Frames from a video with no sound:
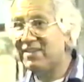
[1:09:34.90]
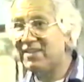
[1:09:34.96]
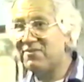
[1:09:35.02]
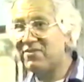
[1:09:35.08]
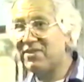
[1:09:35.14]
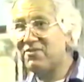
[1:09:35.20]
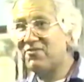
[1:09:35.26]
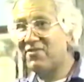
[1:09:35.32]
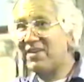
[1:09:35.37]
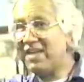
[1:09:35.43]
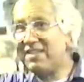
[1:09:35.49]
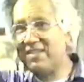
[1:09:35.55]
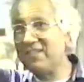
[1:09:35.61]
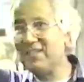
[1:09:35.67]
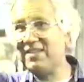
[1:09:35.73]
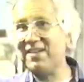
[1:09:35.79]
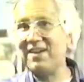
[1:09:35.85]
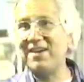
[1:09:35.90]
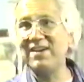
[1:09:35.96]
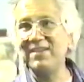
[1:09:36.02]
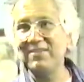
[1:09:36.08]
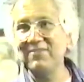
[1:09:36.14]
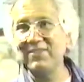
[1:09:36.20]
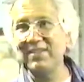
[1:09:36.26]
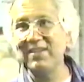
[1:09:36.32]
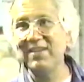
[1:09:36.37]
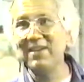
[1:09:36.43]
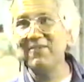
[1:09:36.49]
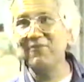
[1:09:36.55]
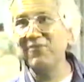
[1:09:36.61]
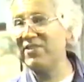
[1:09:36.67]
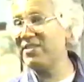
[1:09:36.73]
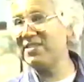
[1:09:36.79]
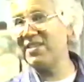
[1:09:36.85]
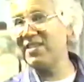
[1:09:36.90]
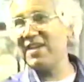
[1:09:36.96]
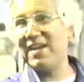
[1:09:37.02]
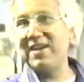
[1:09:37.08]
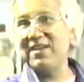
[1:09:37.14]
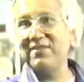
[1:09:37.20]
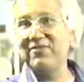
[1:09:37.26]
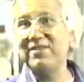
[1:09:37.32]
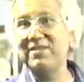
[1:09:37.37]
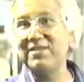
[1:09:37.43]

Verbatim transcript: He went right to the heart of it. First thing out of